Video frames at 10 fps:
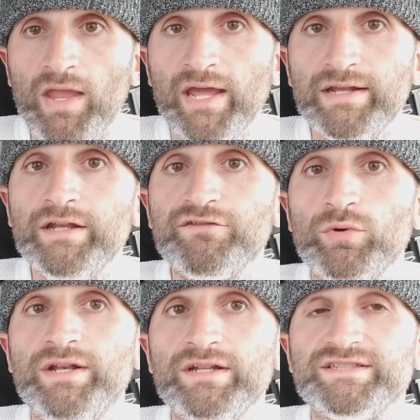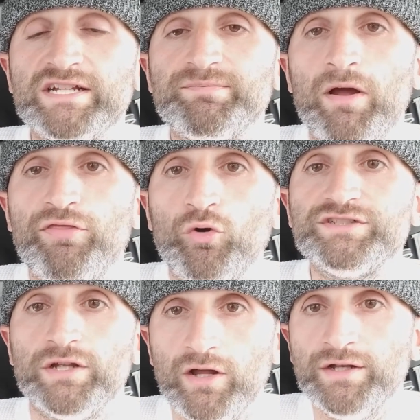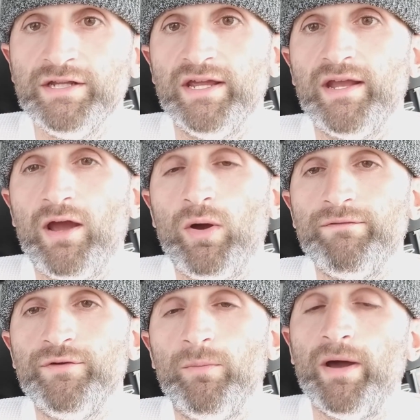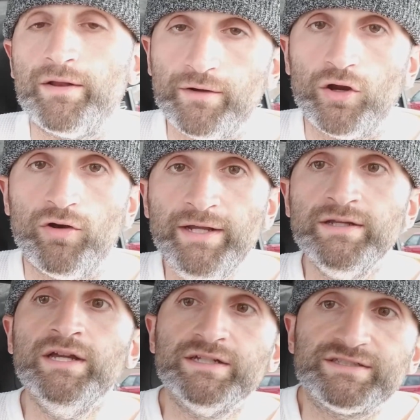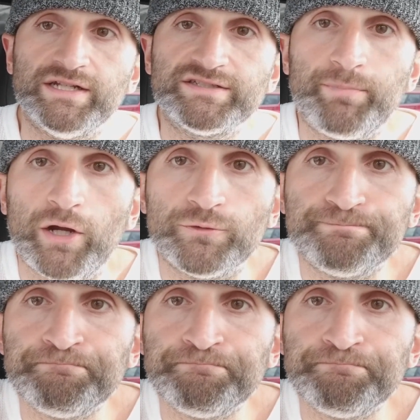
And it is what it is. That's my thoughts on hunting and how I feel about it. All right? Stay inspired.